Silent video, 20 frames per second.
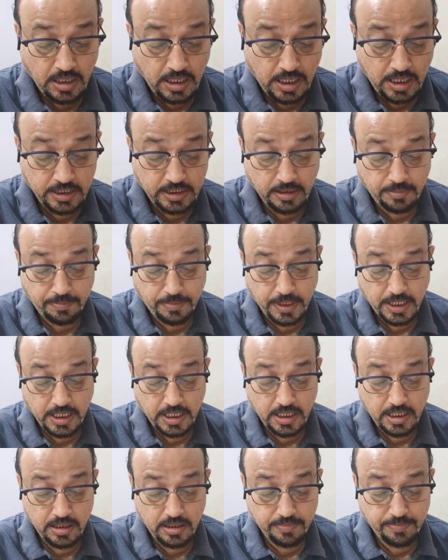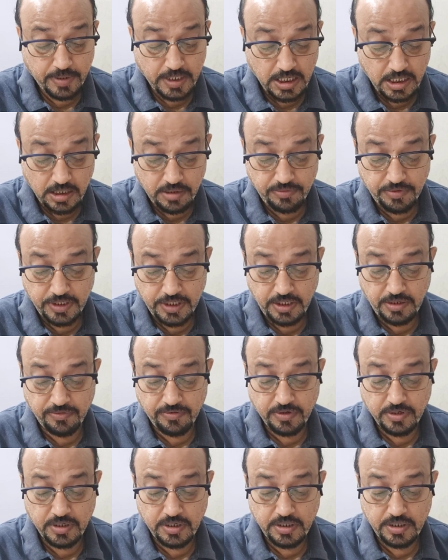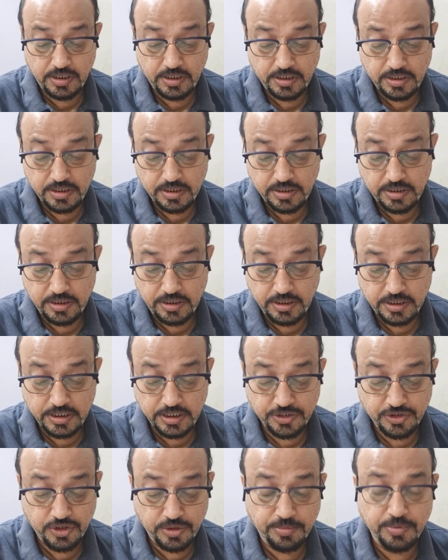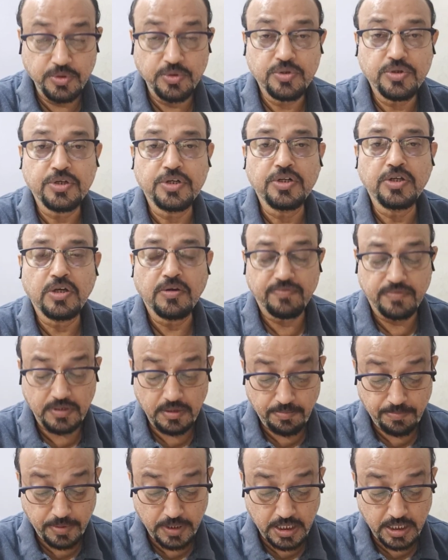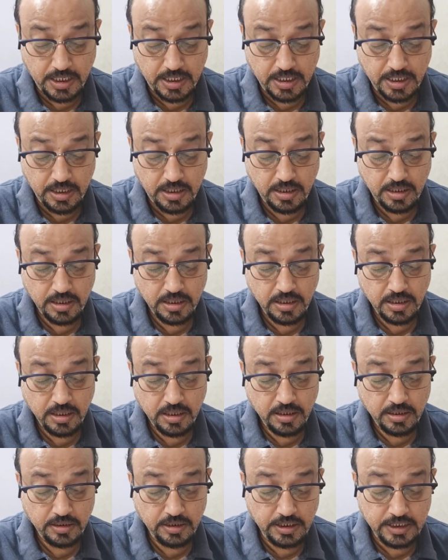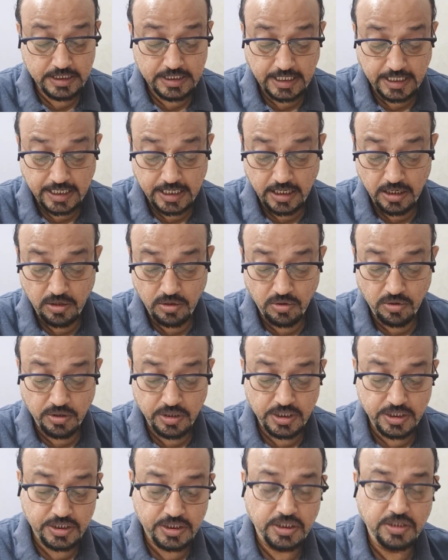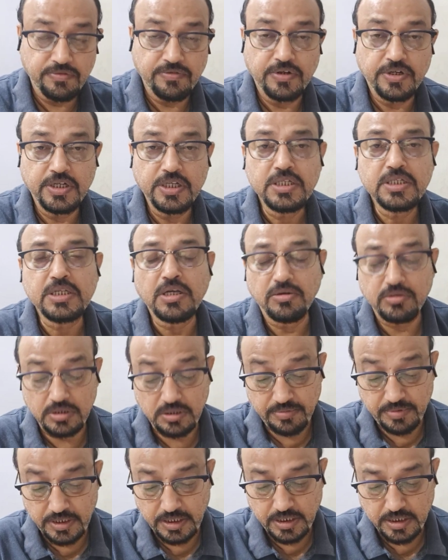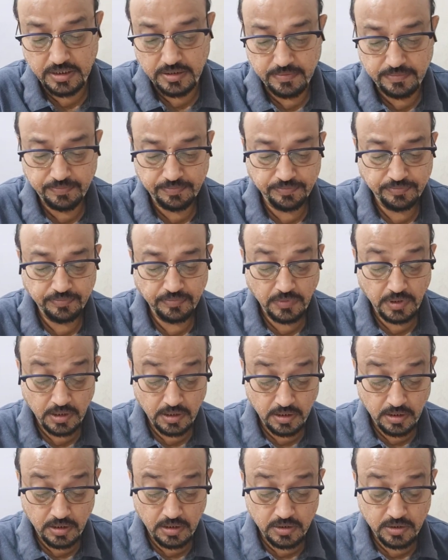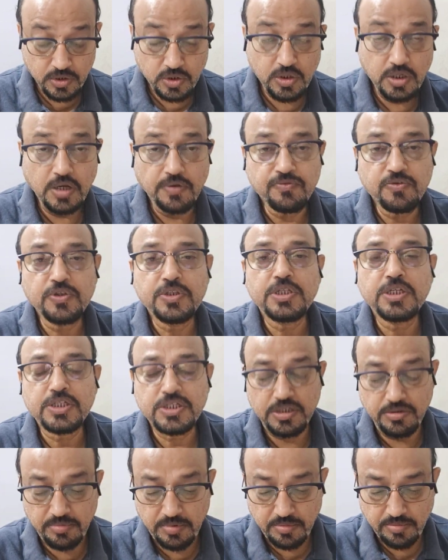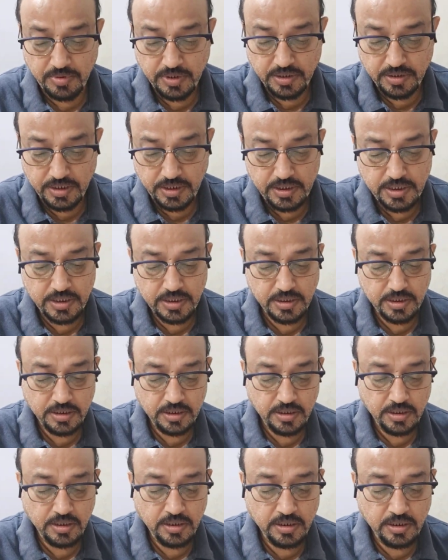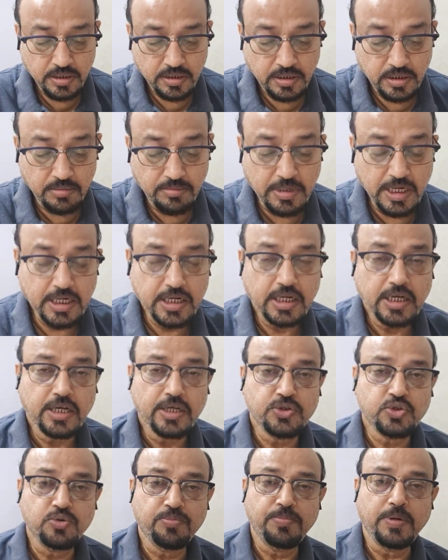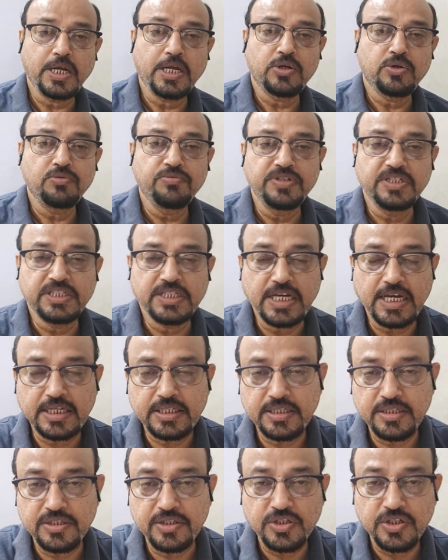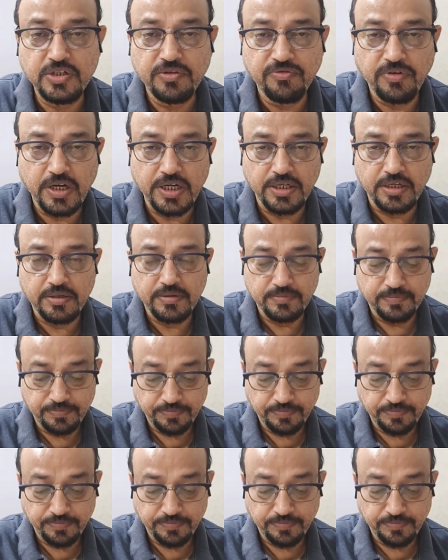and the Paraguay river is a tributary of the Parana, the second longest river in South America. So you have to just remember this, the Matagasso plateau, which acts as a divide